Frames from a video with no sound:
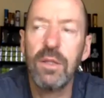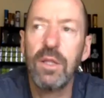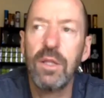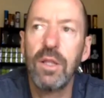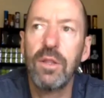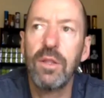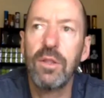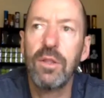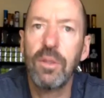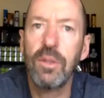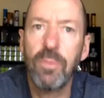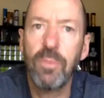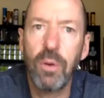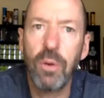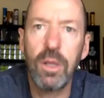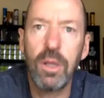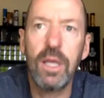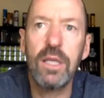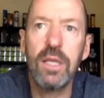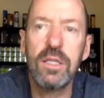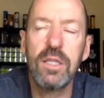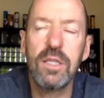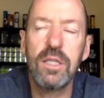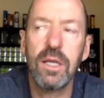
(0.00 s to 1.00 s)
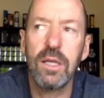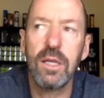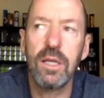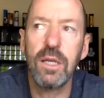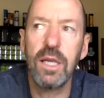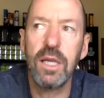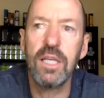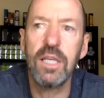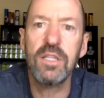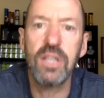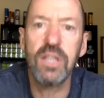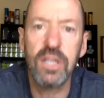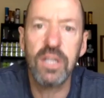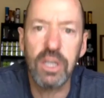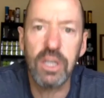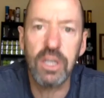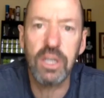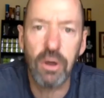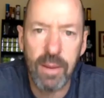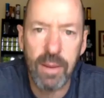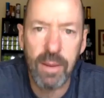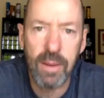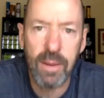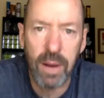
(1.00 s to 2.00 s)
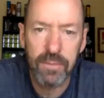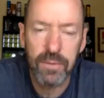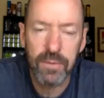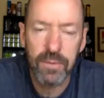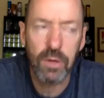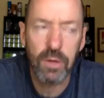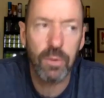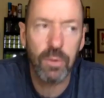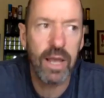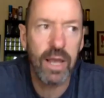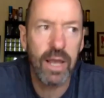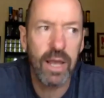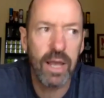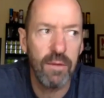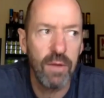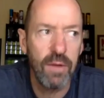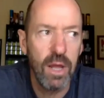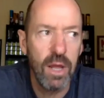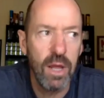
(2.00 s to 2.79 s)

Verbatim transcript: the, the, here's the here's the dilemma that we have. Yeah.